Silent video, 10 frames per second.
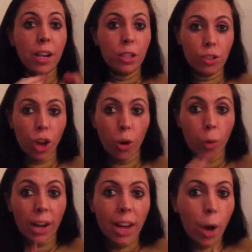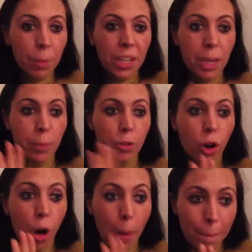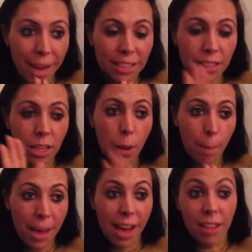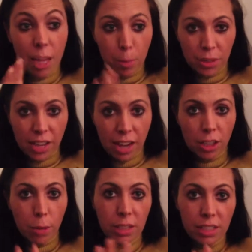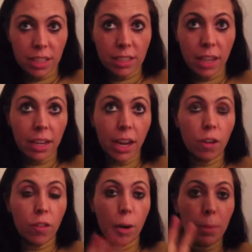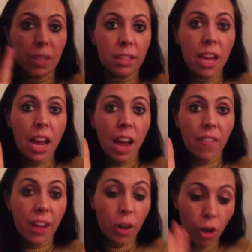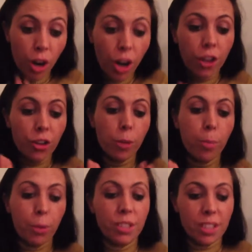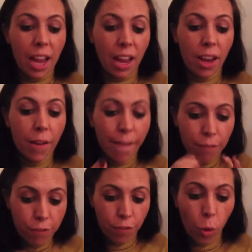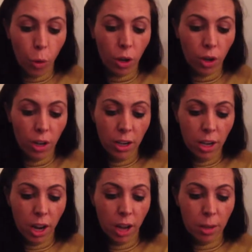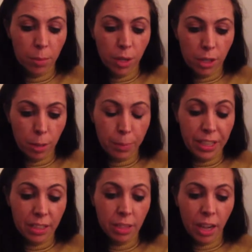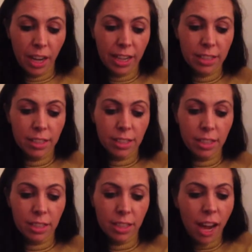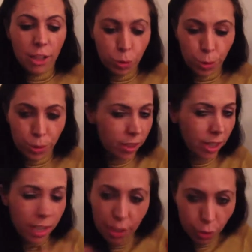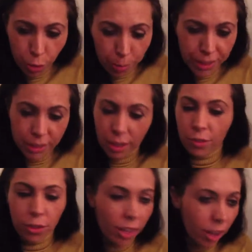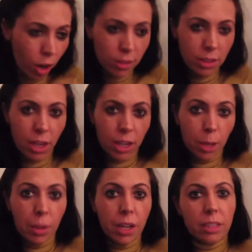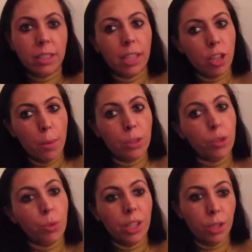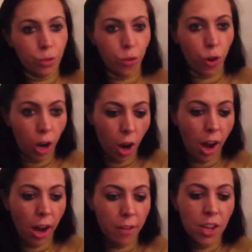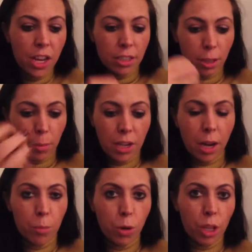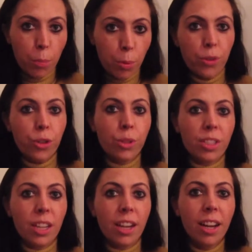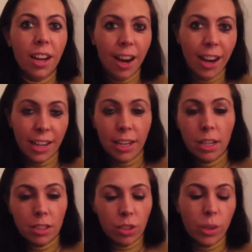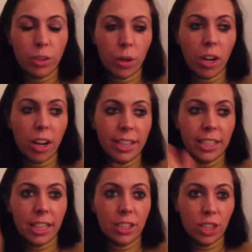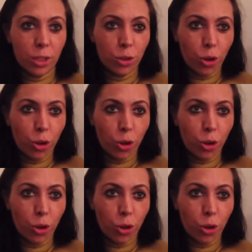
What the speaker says: So right now, beekeepers are our best bet. They protect our bees, they take care of our bees, and they are 100% for the bees. It's not true that they kill their bees after they harvest the honey, because it takes almost 3 years for a hive to become really producing honey. So I just went on a honey tangent.